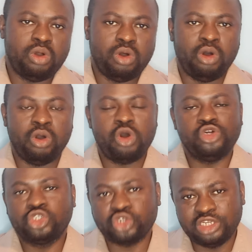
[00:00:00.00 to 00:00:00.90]
or
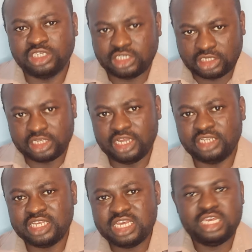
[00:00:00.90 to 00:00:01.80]

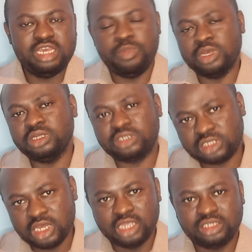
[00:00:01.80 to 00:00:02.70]
unsolicited
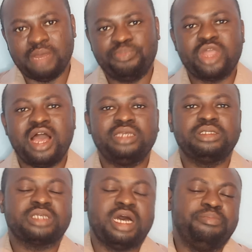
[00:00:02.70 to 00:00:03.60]
emails
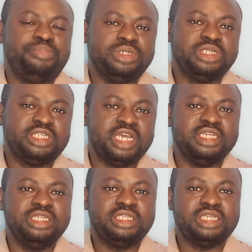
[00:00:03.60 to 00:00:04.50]
sometimes can
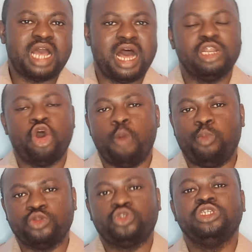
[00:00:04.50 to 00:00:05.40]
present an
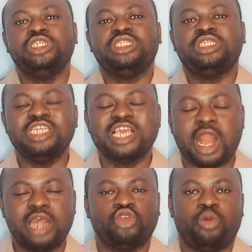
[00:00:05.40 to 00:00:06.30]
opportunity,
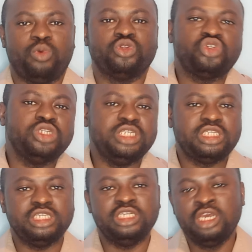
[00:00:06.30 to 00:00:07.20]
great
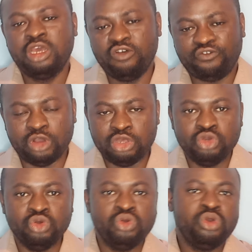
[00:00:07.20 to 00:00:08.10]
opportunity for
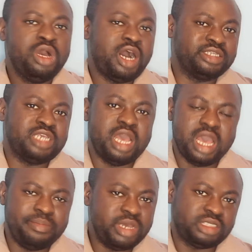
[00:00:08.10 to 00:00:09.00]
you as a
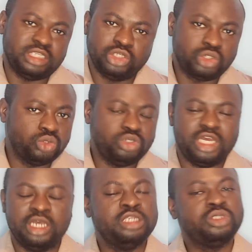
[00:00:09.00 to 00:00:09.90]
MSc
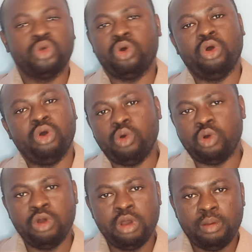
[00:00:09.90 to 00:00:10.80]
student
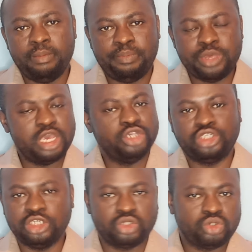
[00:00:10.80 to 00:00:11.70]
or
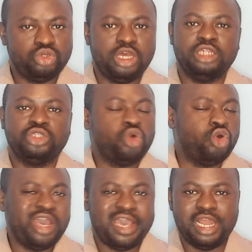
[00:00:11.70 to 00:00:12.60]
PhD student
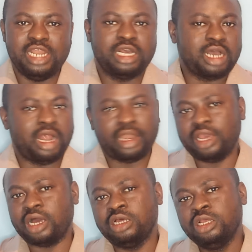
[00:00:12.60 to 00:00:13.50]
or early
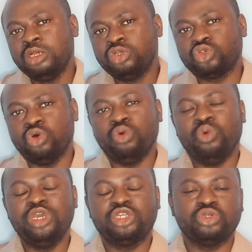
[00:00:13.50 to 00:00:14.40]
career. So
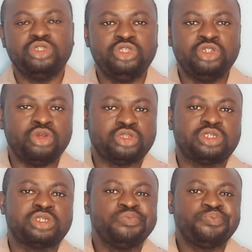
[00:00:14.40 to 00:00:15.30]
we should
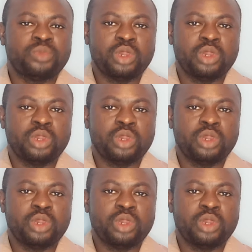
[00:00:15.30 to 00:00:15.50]
not